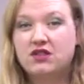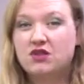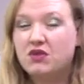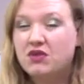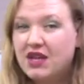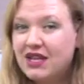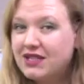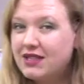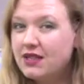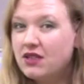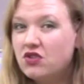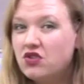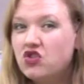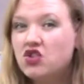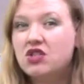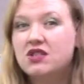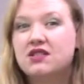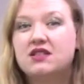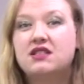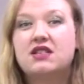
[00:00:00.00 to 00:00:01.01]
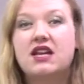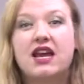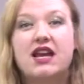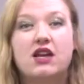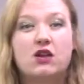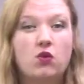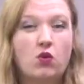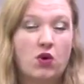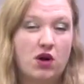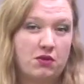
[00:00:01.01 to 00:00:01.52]
So they didn't just
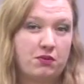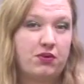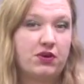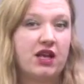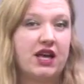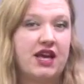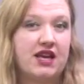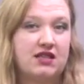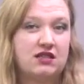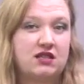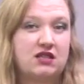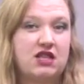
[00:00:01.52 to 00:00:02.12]
stay in one place.